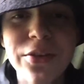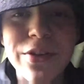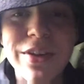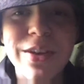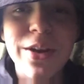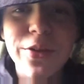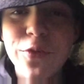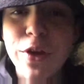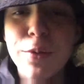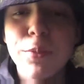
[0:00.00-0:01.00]
of
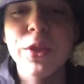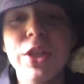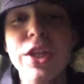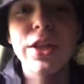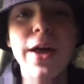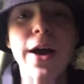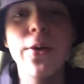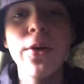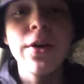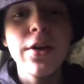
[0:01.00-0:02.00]
frame, little
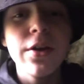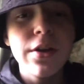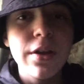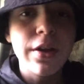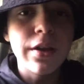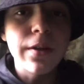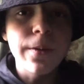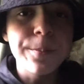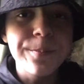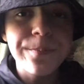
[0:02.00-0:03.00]
owl, and
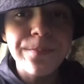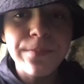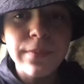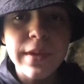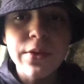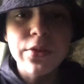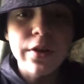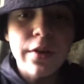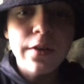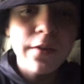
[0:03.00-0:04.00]
he was
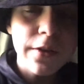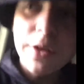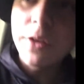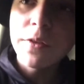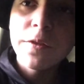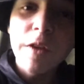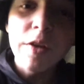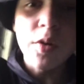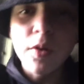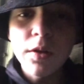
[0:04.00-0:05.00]
in a
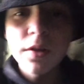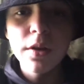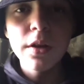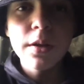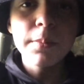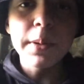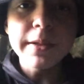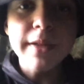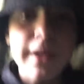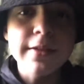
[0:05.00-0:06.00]
fatal
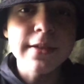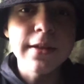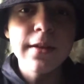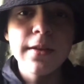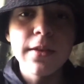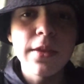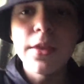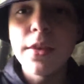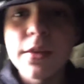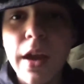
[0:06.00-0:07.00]
bus accident.
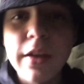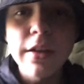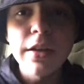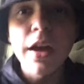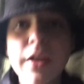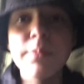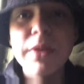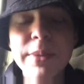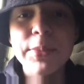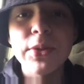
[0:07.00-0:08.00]
99
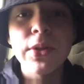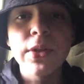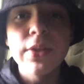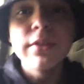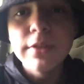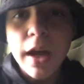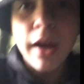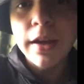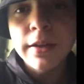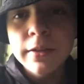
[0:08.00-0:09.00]
people
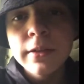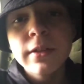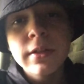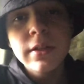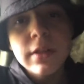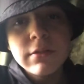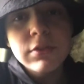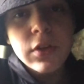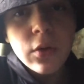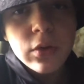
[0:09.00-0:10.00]
died. He
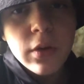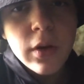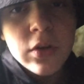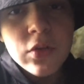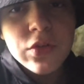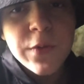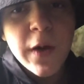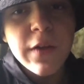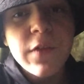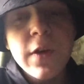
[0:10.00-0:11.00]
was the only one who
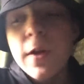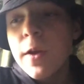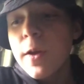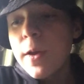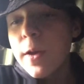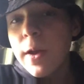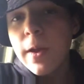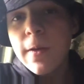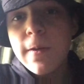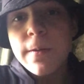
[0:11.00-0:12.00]
survived,
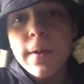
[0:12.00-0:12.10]
and